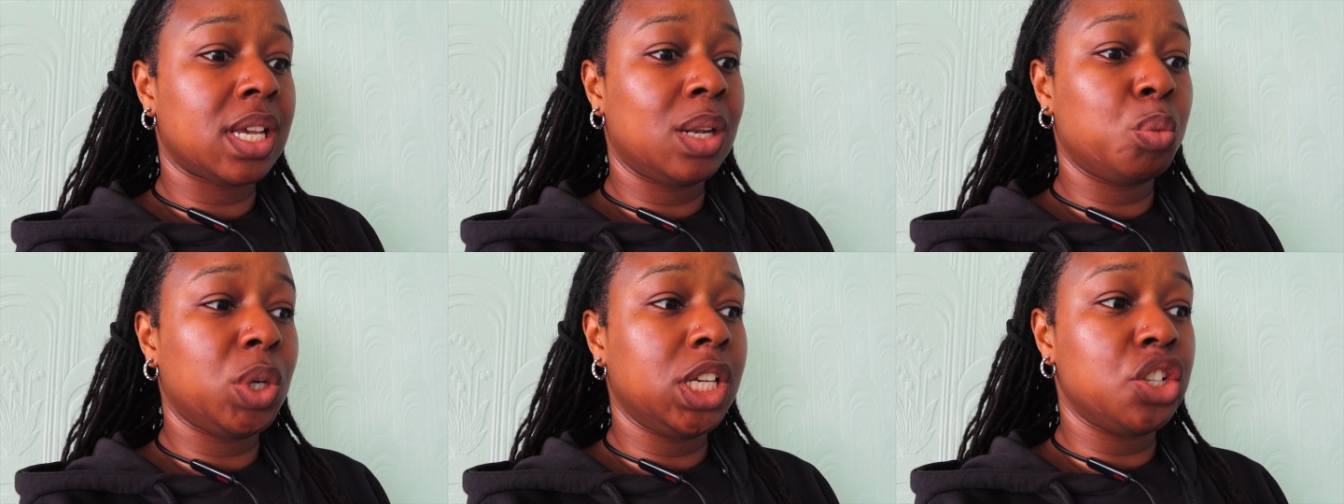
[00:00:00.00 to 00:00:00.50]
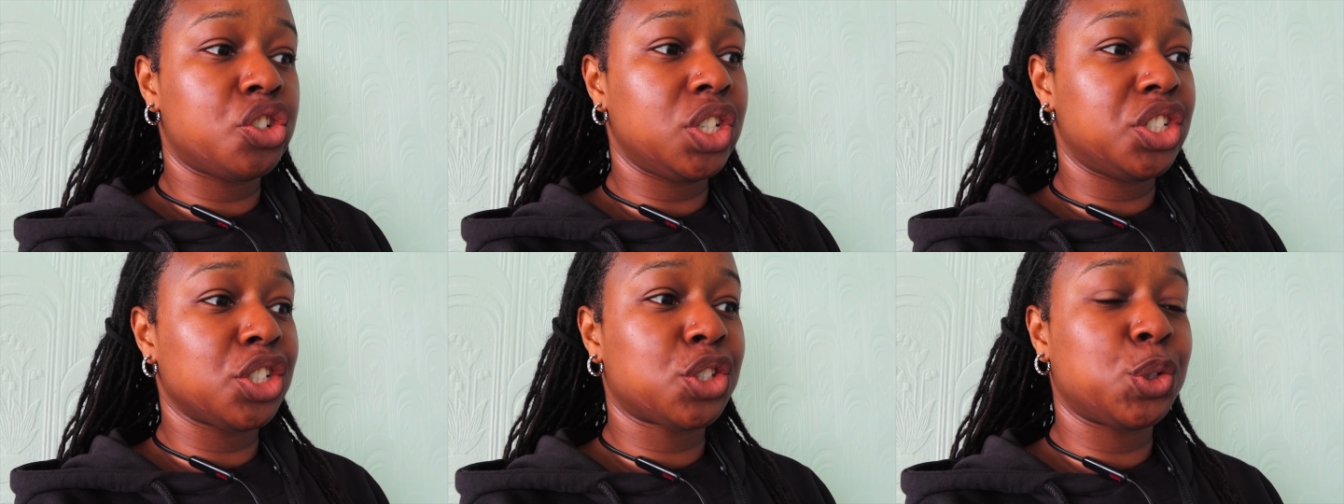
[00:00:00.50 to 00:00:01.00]
and we
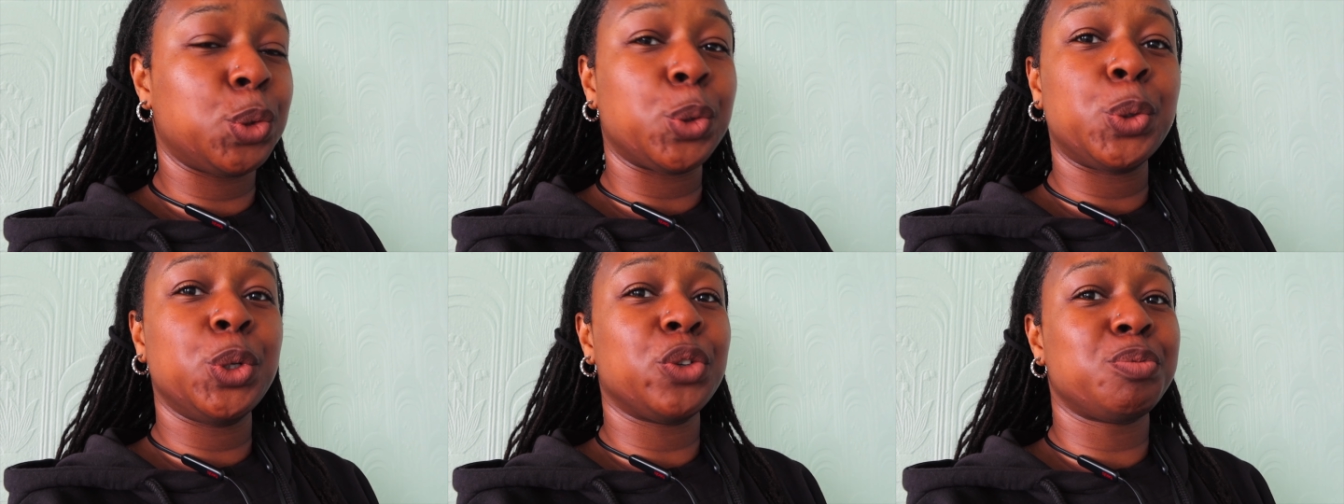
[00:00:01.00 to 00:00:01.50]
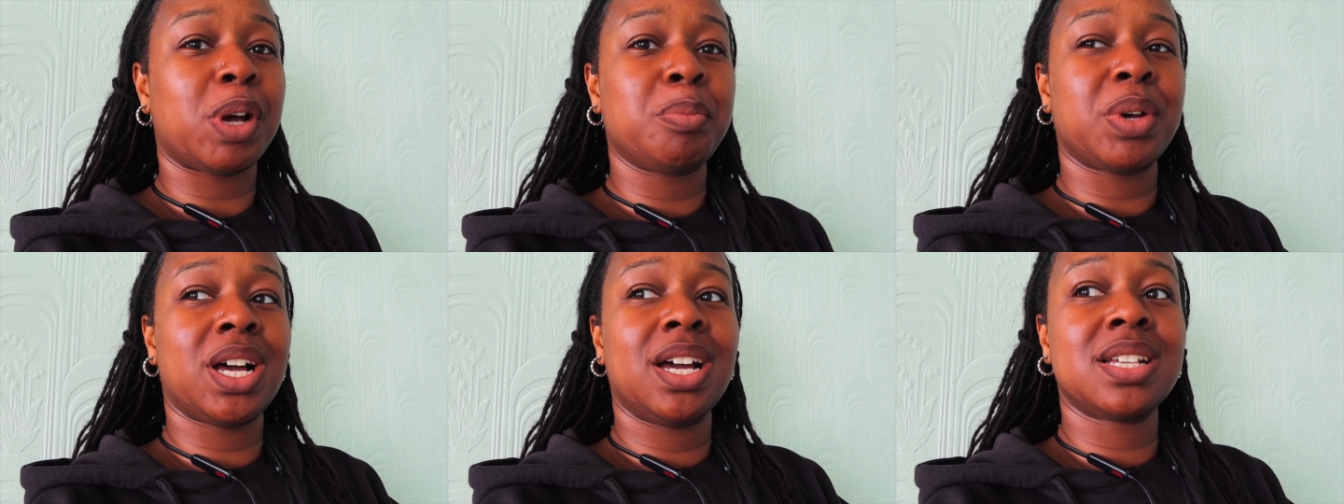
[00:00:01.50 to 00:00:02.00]
literally just took all of my
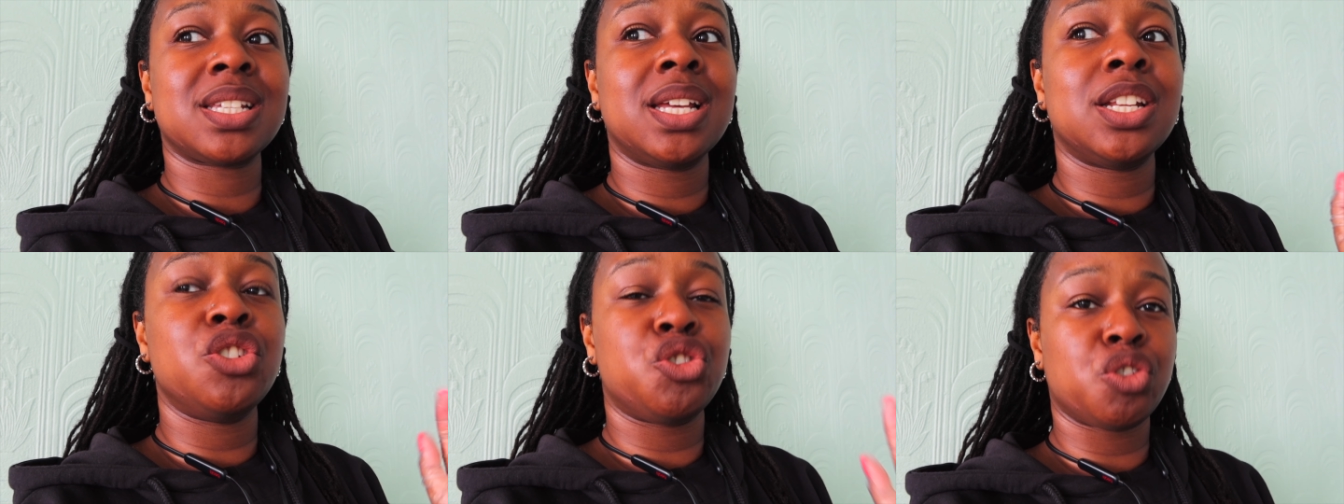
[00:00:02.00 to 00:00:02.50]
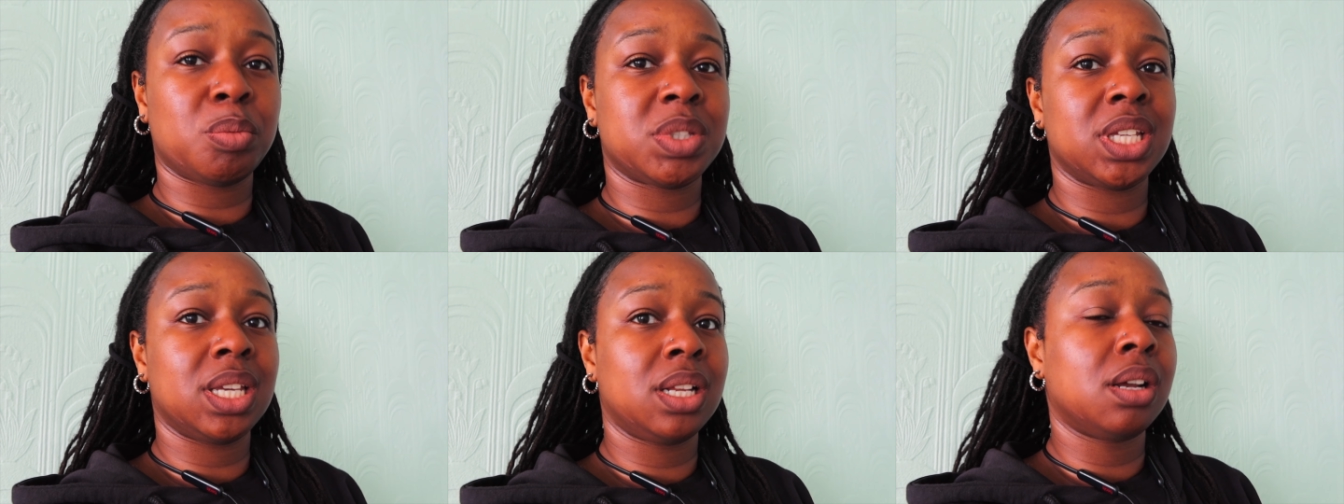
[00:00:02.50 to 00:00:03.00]
bags and then dropped
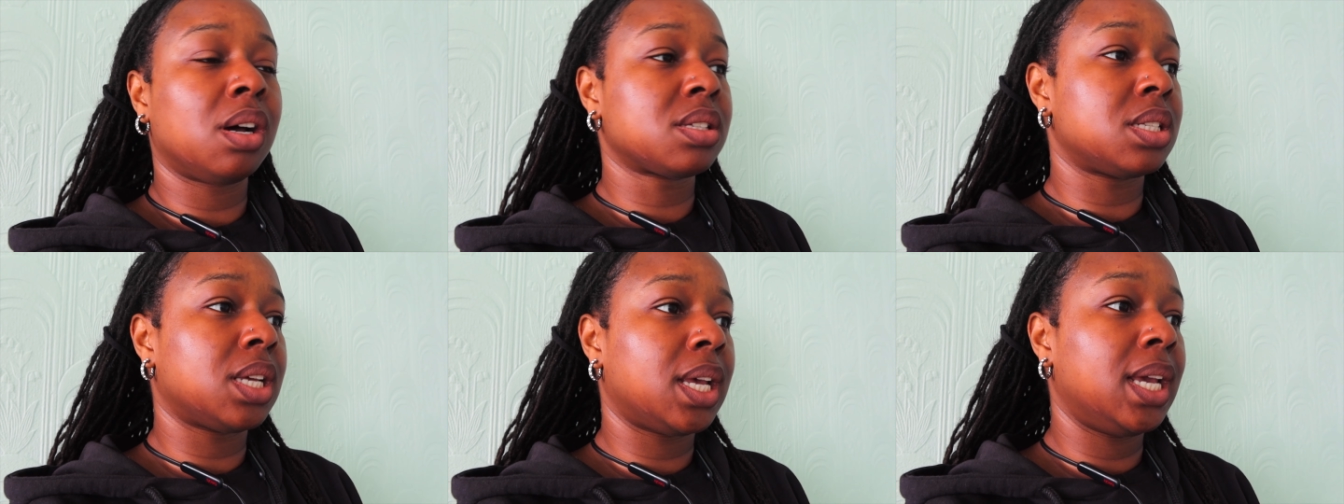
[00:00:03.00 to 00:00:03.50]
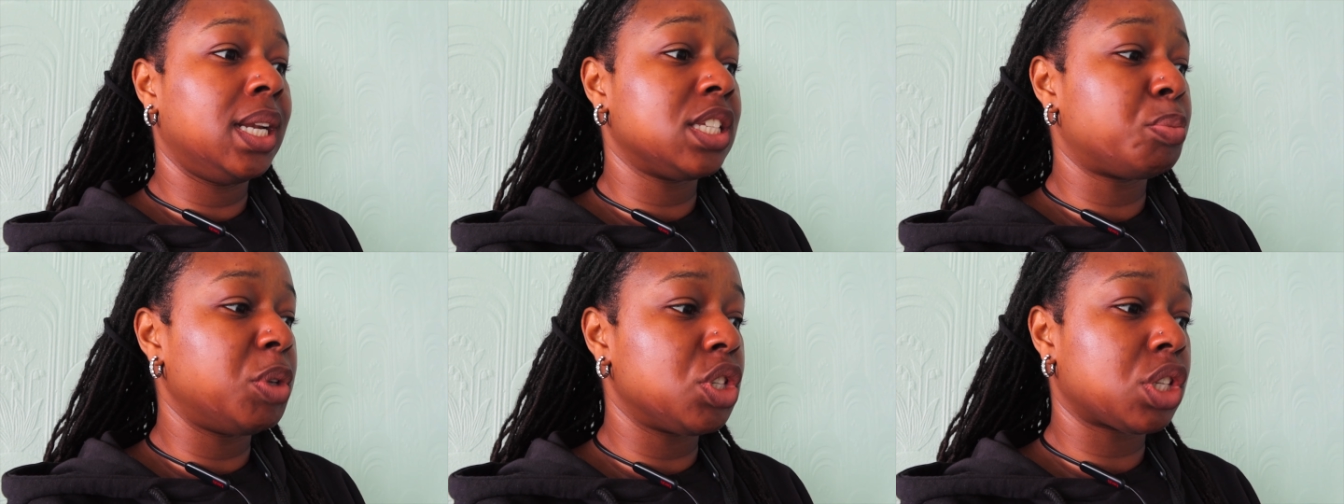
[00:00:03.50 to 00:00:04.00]
it here last night, and
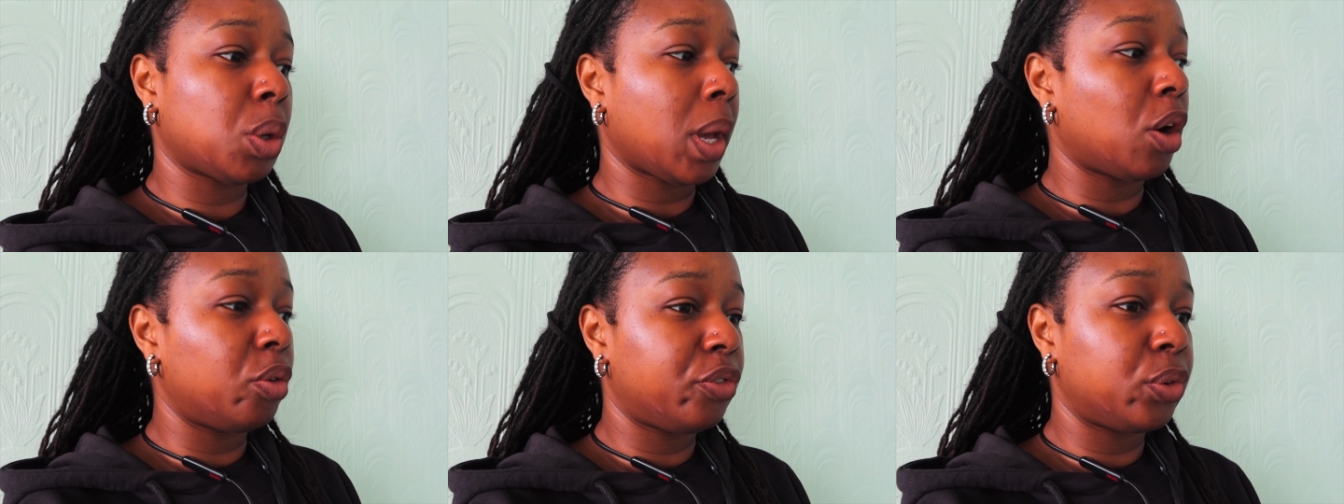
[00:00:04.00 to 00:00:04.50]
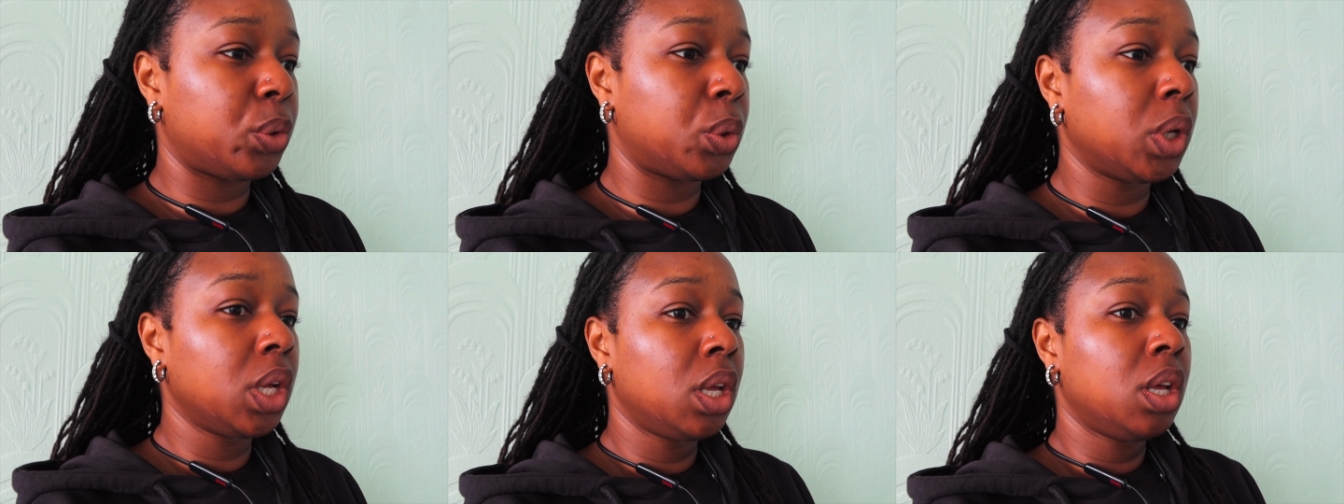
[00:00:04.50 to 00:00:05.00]
it's been so
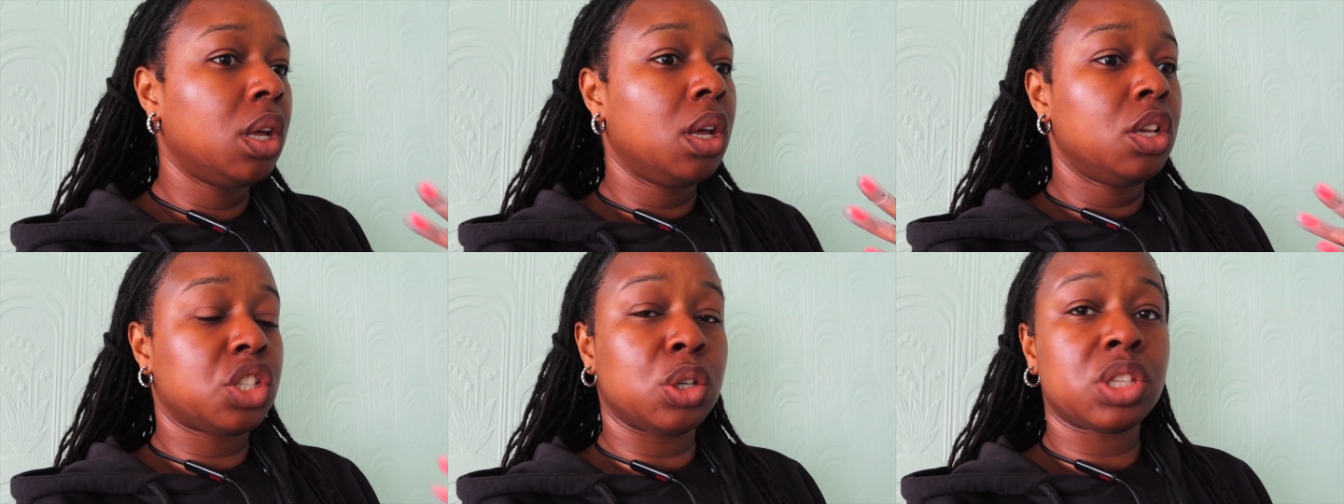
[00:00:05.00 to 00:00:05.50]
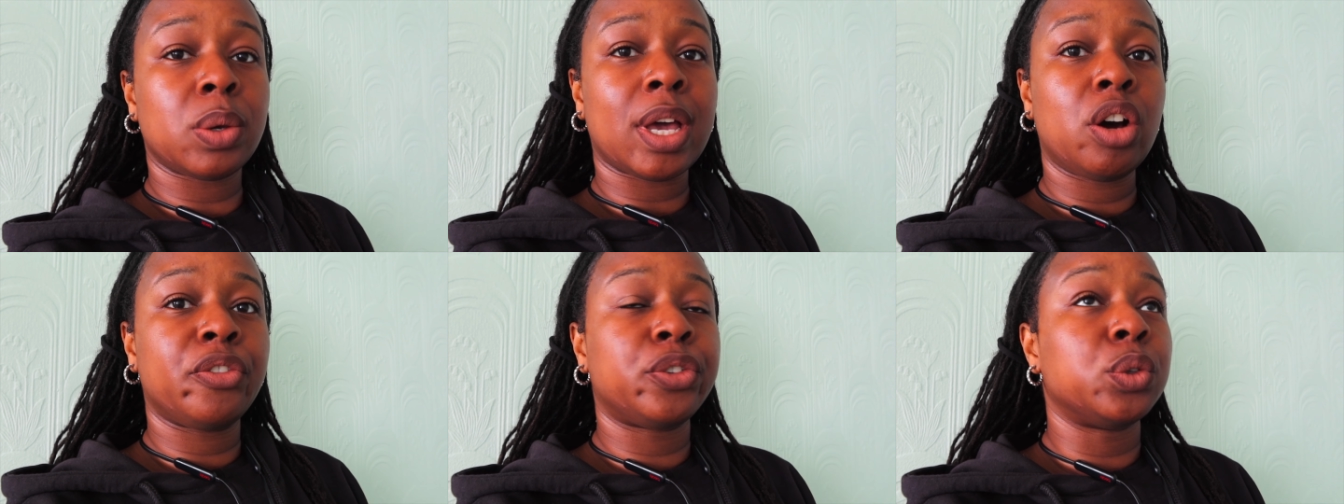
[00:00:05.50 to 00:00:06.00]
helpful, so so
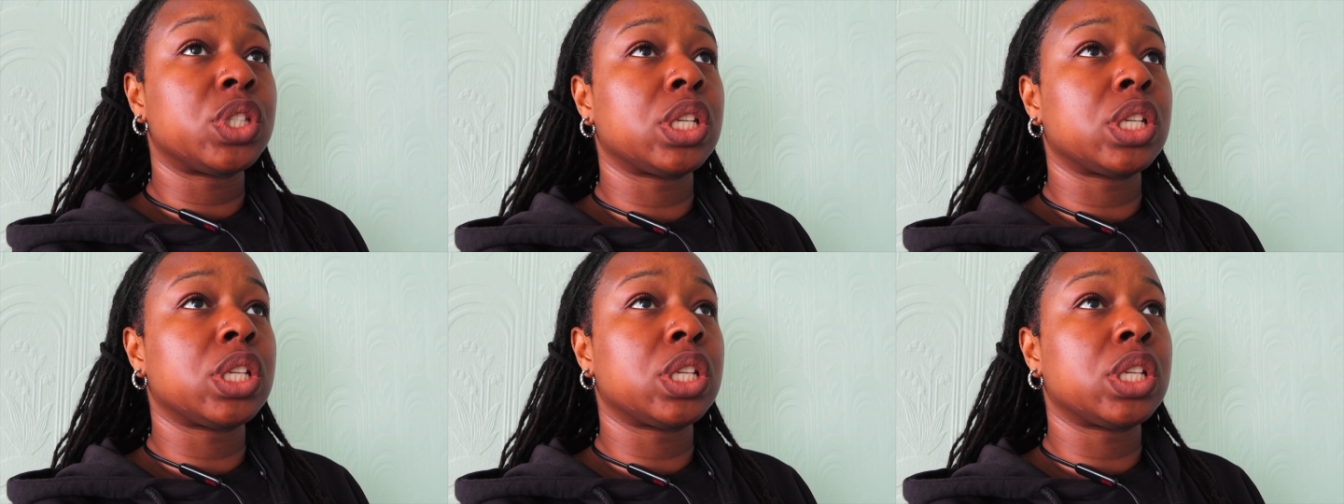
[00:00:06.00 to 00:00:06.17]
helpful.